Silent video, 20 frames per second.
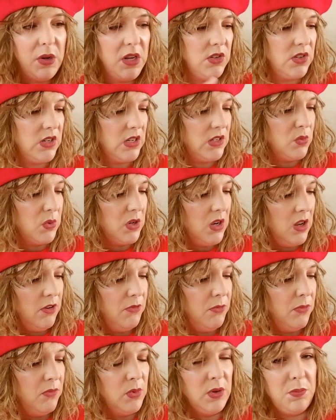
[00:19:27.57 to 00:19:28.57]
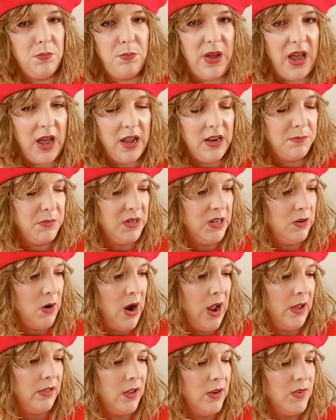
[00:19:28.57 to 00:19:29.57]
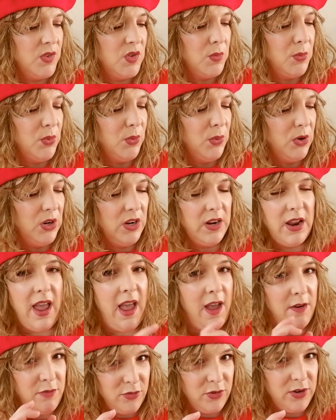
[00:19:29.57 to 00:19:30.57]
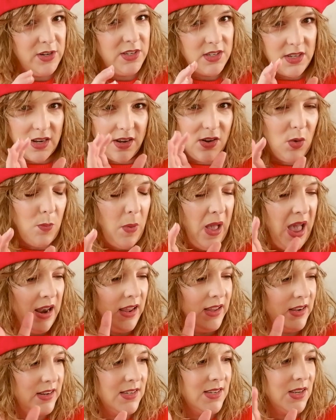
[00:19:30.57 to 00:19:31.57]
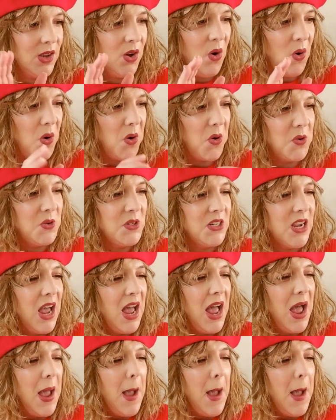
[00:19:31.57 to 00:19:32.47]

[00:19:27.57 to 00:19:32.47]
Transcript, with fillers: because that's what Pat McGrath loves to put in every single palette is a gold.